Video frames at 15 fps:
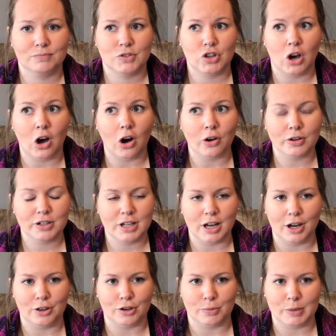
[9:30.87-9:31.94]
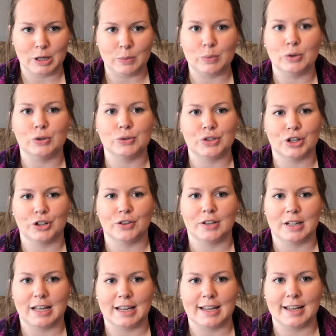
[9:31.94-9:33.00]
talk to other people during
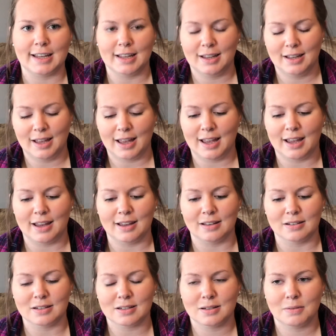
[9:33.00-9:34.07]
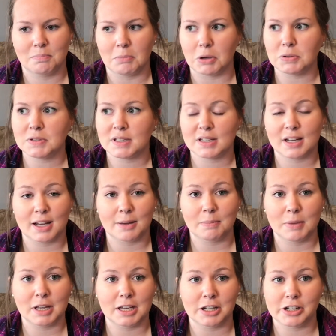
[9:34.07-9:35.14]
the day, and most of the time
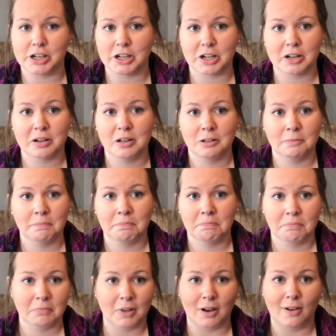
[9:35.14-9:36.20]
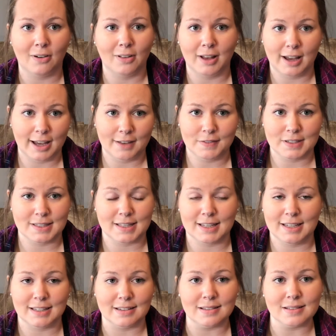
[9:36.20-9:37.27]
being here, all I have is the
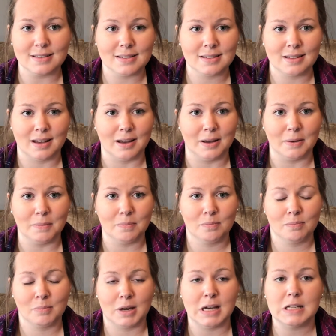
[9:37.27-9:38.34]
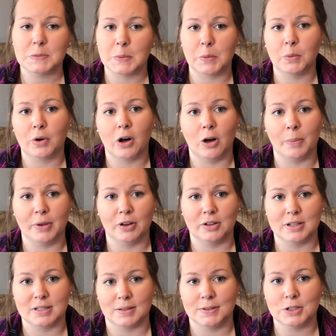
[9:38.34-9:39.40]
kids. My husband will call me
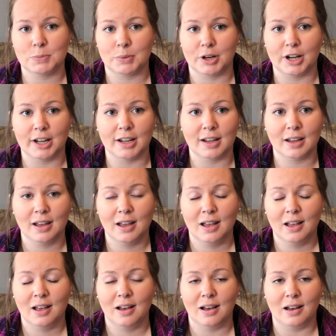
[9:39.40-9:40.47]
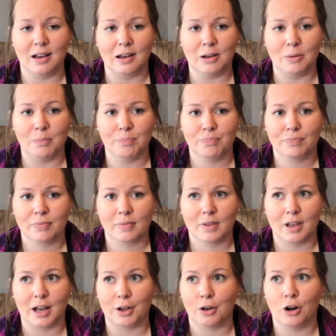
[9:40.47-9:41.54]
on his lunch break.
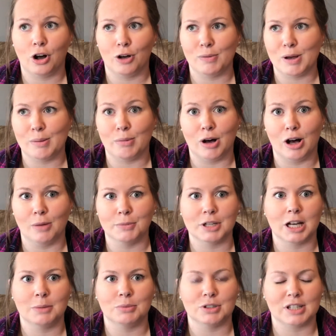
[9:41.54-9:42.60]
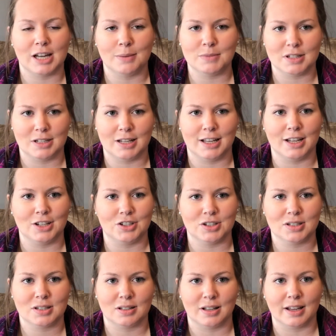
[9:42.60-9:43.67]
I call my mom a couple times a day
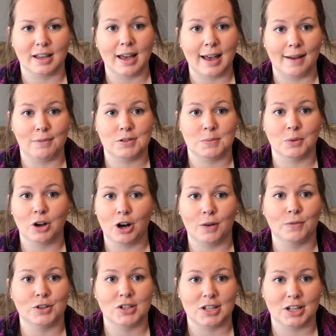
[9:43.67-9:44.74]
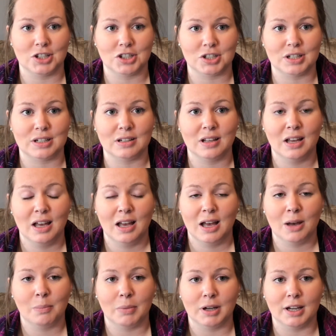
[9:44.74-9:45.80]
just to like have some conversation,
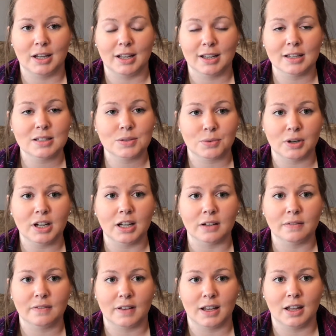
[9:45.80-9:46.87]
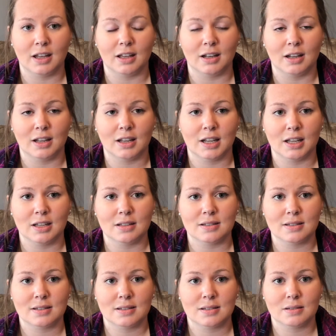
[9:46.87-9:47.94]
but it gets rough and it
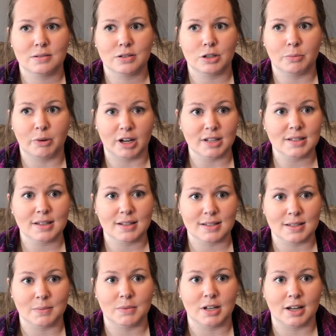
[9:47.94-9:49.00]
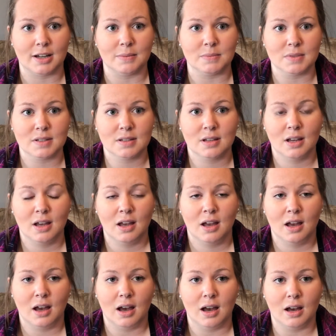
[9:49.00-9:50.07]
gets depressing sometimes,
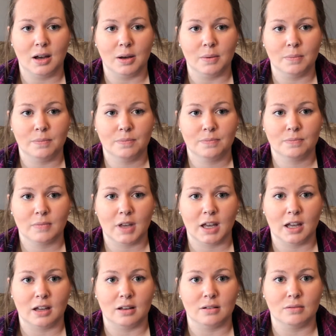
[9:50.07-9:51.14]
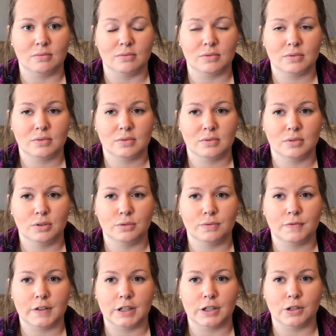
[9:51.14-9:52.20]
and you
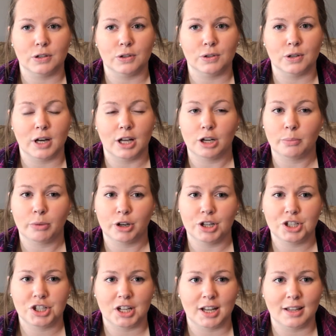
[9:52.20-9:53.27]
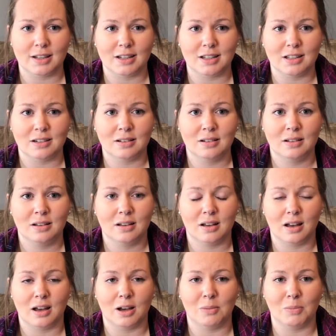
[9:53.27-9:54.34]
feel unappreciated,
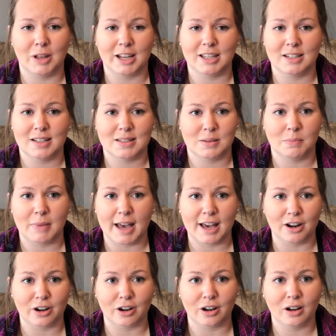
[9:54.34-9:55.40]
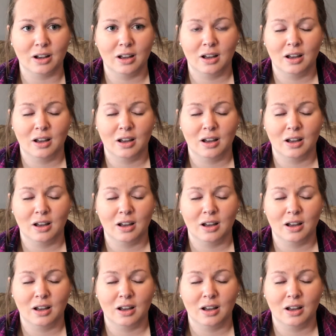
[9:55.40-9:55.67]
like it doesn't matter.